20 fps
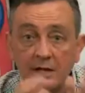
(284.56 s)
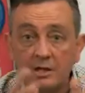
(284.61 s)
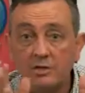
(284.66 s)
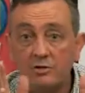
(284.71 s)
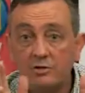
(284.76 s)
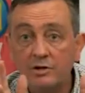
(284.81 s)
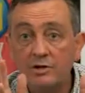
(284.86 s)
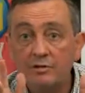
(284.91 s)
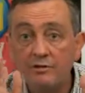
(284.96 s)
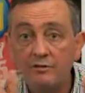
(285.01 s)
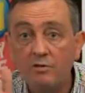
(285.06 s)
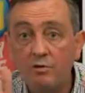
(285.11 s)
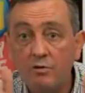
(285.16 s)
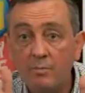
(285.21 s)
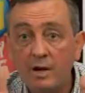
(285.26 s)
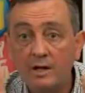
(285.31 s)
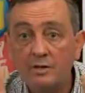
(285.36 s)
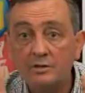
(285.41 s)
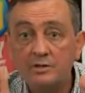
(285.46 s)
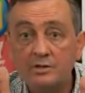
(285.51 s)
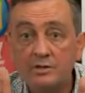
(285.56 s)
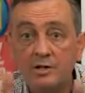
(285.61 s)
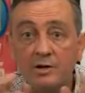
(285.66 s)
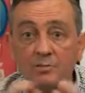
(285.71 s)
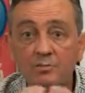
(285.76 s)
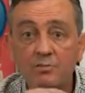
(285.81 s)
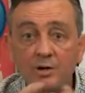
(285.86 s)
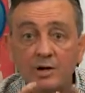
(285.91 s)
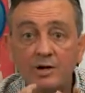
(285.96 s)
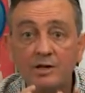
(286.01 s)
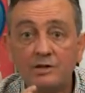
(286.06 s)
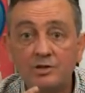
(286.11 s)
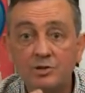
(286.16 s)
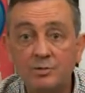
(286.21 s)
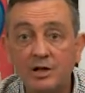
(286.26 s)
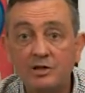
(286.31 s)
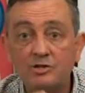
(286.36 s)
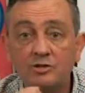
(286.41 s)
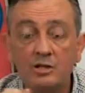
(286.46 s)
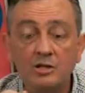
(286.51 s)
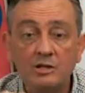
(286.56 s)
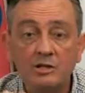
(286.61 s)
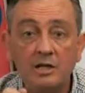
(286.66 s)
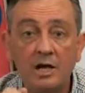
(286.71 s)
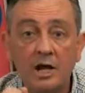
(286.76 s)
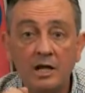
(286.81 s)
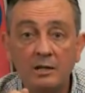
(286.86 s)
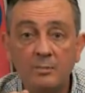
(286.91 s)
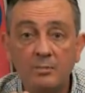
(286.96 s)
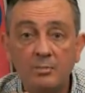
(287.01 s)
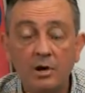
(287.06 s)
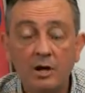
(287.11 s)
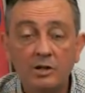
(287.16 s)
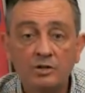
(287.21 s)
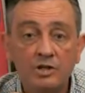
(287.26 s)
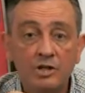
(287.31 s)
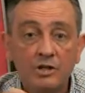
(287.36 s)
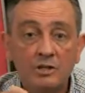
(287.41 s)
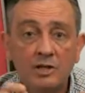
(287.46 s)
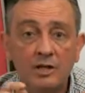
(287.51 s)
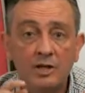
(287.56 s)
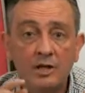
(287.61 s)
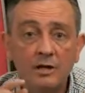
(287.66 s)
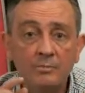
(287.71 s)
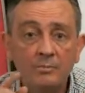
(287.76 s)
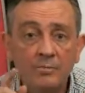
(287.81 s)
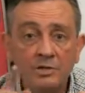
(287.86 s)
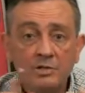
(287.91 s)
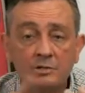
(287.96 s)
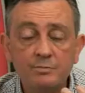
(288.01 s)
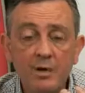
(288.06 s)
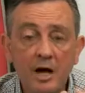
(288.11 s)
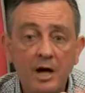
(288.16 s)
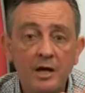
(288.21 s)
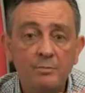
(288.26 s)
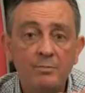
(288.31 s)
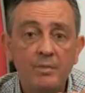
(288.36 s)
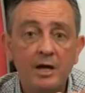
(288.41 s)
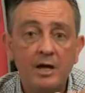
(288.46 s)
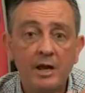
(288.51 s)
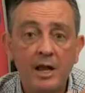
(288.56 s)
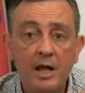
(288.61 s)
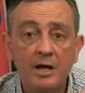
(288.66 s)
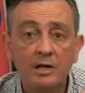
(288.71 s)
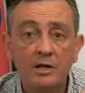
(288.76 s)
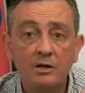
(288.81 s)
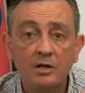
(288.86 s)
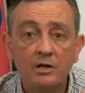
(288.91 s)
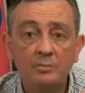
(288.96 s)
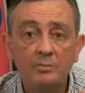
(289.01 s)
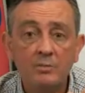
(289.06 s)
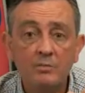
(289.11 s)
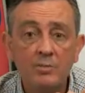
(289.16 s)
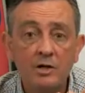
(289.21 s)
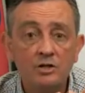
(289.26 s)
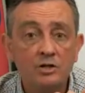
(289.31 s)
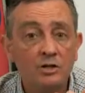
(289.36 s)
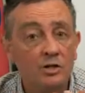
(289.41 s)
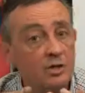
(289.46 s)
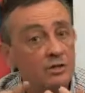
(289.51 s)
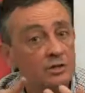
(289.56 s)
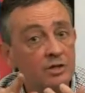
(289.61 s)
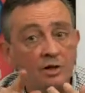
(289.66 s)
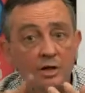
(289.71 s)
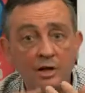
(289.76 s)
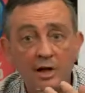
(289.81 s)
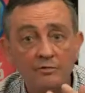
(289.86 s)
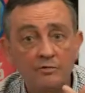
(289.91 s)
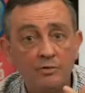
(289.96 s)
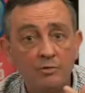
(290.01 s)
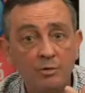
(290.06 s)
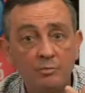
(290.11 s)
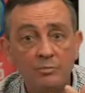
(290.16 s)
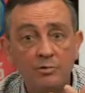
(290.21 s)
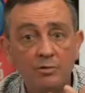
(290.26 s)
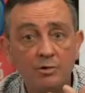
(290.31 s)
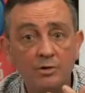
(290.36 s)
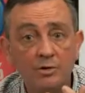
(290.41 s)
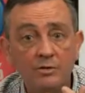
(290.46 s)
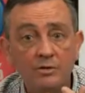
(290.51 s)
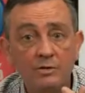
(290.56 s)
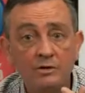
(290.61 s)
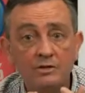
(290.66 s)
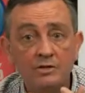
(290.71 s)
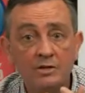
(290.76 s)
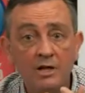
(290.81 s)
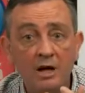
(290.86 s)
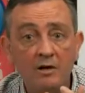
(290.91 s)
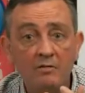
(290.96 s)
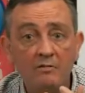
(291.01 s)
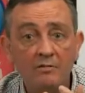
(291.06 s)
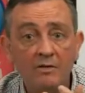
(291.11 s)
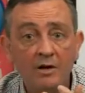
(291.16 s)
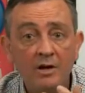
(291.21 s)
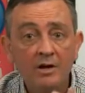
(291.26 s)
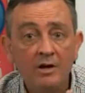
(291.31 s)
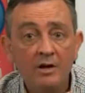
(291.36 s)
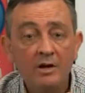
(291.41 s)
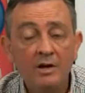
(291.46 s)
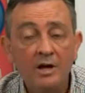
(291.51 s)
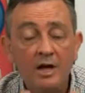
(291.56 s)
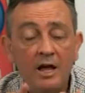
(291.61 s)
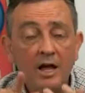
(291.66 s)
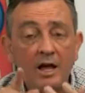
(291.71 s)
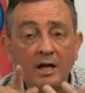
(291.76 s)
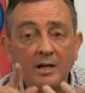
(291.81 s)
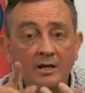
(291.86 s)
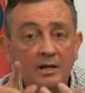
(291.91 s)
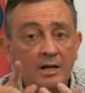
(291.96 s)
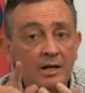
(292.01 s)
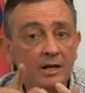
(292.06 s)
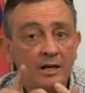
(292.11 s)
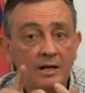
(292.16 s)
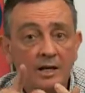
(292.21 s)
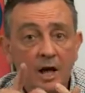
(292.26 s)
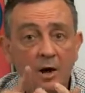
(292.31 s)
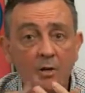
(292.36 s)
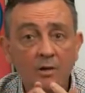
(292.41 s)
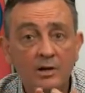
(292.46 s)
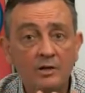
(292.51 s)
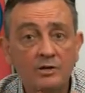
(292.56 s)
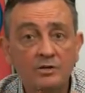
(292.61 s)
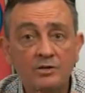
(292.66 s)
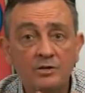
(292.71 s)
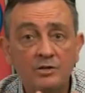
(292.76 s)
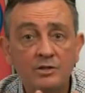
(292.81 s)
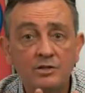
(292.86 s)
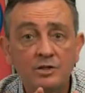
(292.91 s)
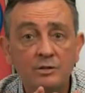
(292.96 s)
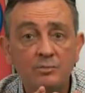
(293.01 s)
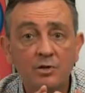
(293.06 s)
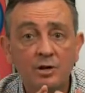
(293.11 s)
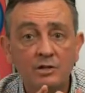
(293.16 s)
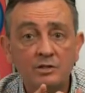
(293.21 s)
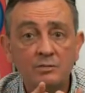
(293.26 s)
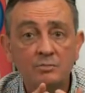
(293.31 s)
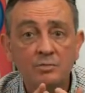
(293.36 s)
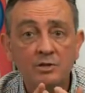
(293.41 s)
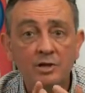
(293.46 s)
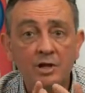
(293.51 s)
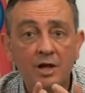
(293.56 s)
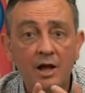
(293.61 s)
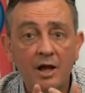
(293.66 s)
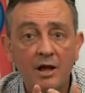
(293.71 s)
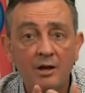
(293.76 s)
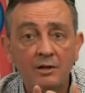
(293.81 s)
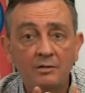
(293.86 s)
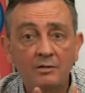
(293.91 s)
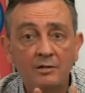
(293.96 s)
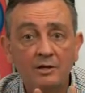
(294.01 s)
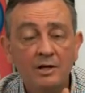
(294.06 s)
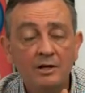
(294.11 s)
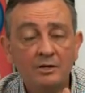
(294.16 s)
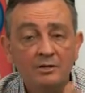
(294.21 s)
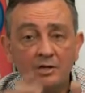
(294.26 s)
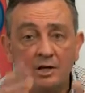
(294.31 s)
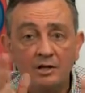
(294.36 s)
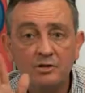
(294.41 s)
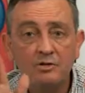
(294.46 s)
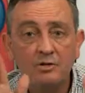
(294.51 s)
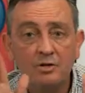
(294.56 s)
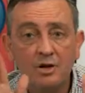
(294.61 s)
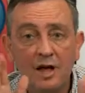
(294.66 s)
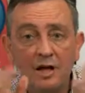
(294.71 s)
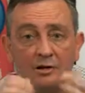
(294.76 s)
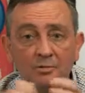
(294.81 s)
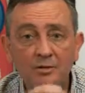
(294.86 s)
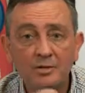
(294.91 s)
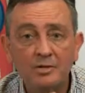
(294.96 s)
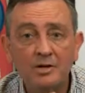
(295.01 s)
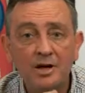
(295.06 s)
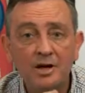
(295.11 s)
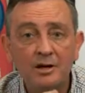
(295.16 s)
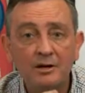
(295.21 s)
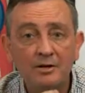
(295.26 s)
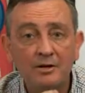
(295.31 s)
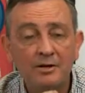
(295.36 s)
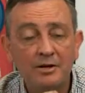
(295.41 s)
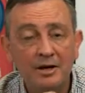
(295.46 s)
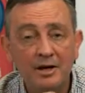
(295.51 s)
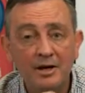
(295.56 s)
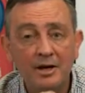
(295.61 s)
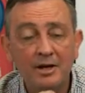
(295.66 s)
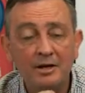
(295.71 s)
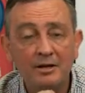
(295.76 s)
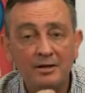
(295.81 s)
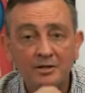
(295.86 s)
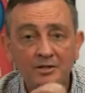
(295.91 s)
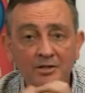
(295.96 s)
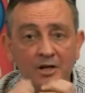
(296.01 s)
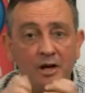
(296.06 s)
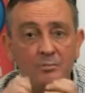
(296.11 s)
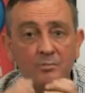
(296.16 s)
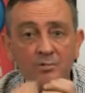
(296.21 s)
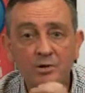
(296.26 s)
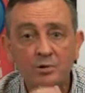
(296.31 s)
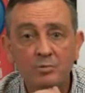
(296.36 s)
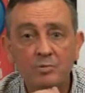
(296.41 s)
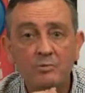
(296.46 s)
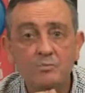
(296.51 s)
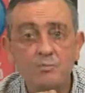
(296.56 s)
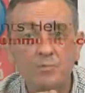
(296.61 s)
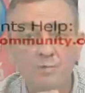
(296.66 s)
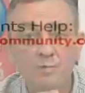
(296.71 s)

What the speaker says: 3 to 4 months to get ready to actually start your project. Be smart about how you're going to be measured, because you're going to have to report on this stuff, and get it going as soon as you possibly can. So good luck with that, and let's hope that you win more